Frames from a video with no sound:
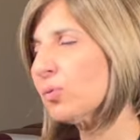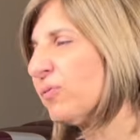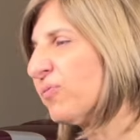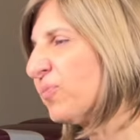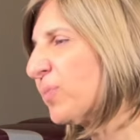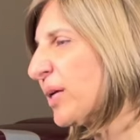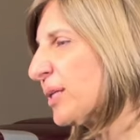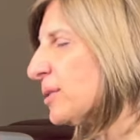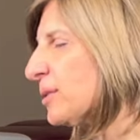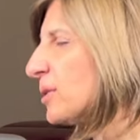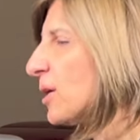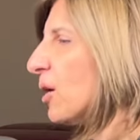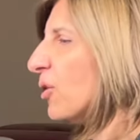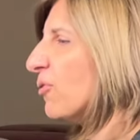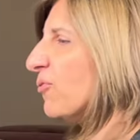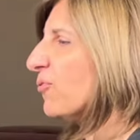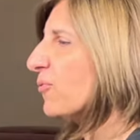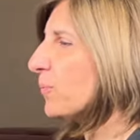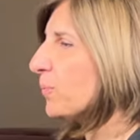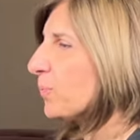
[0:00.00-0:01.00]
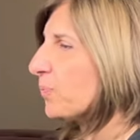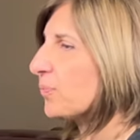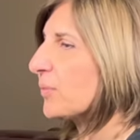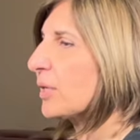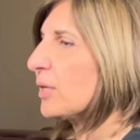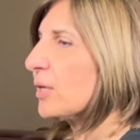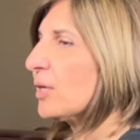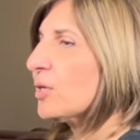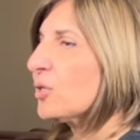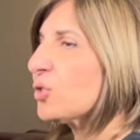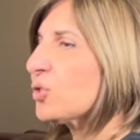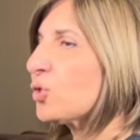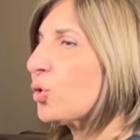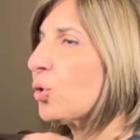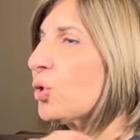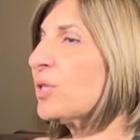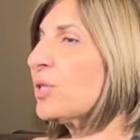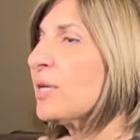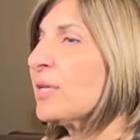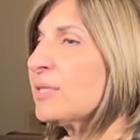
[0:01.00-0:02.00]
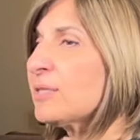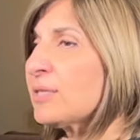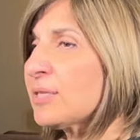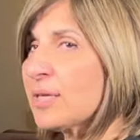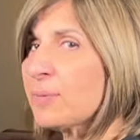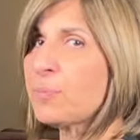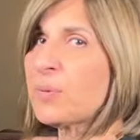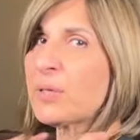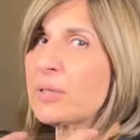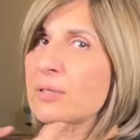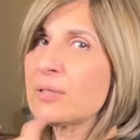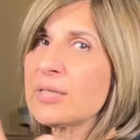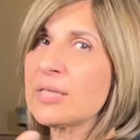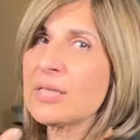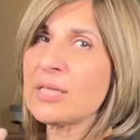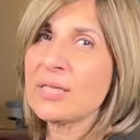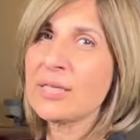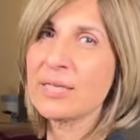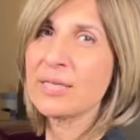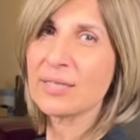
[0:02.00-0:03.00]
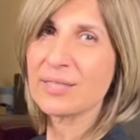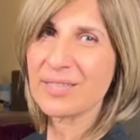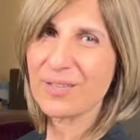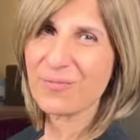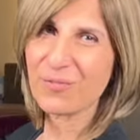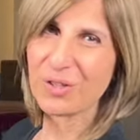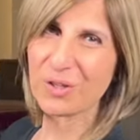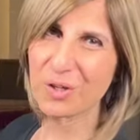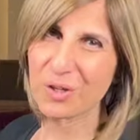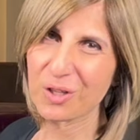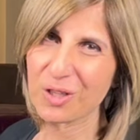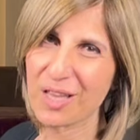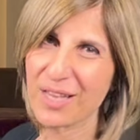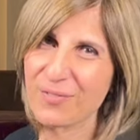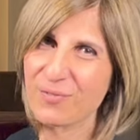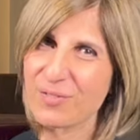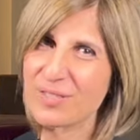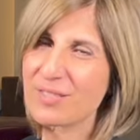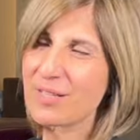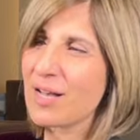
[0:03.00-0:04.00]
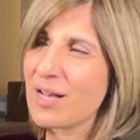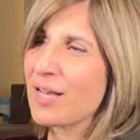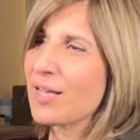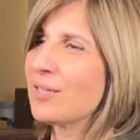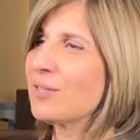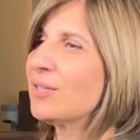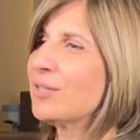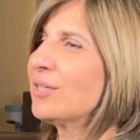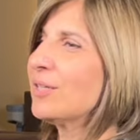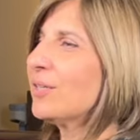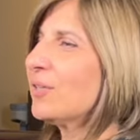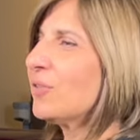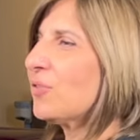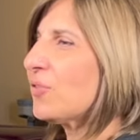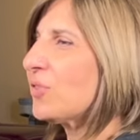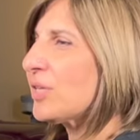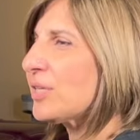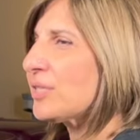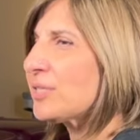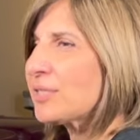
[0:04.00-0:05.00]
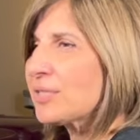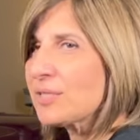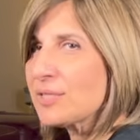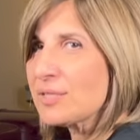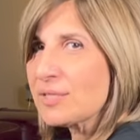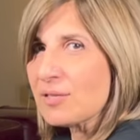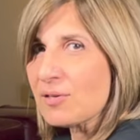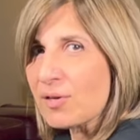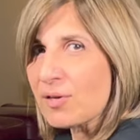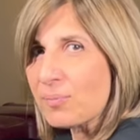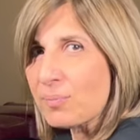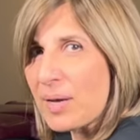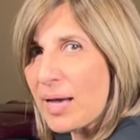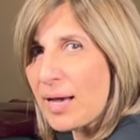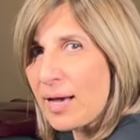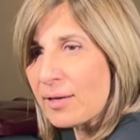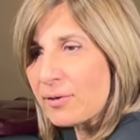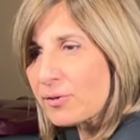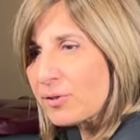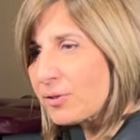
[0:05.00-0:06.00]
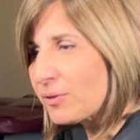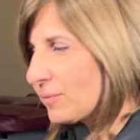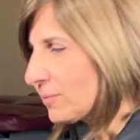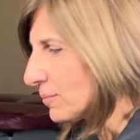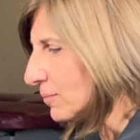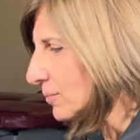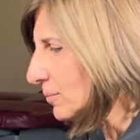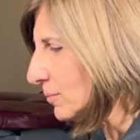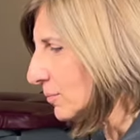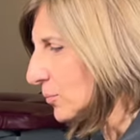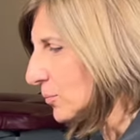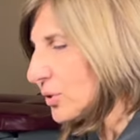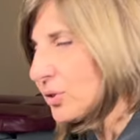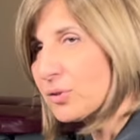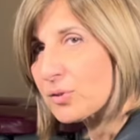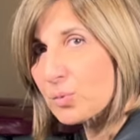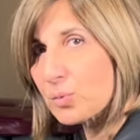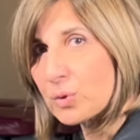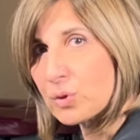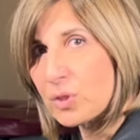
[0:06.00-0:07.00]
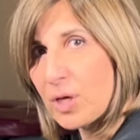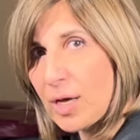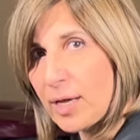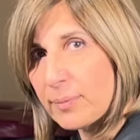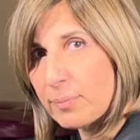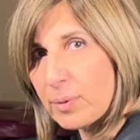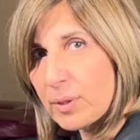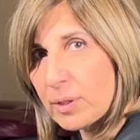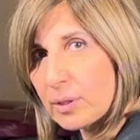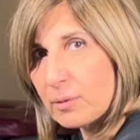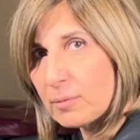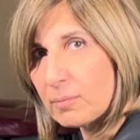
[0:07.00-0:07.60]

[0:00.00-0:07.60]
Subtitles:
of myself. So typically, given our lifestyle, this is our pattern because we're typing